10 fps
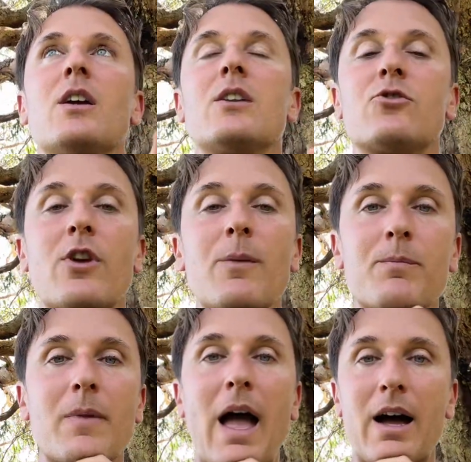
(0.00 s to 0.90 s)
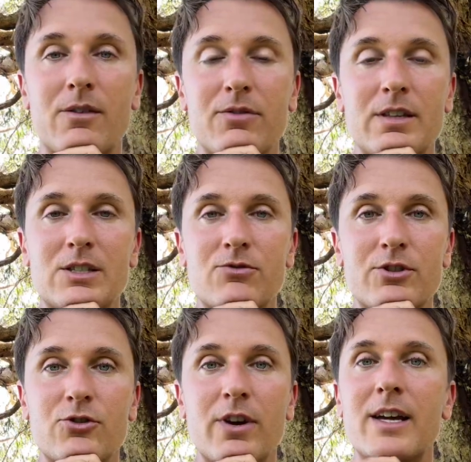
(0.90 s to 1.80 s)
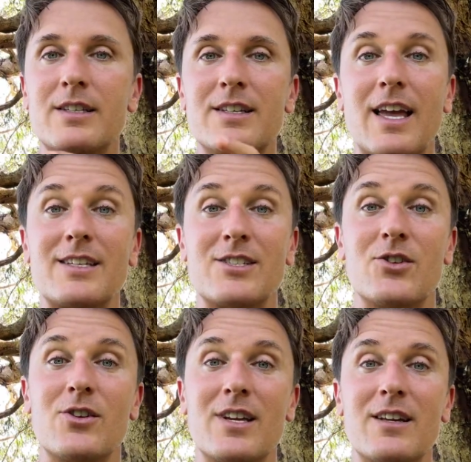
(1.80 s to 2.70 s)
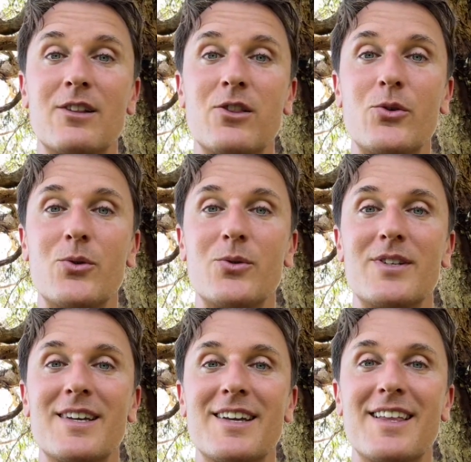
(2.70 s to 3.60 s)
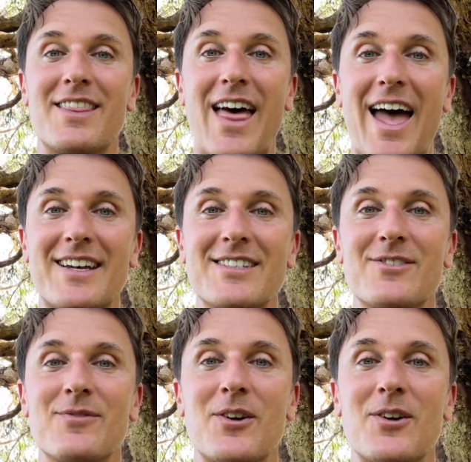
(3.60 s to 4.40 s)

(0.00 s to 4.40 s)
trip out of this retreat, yes, you could include that.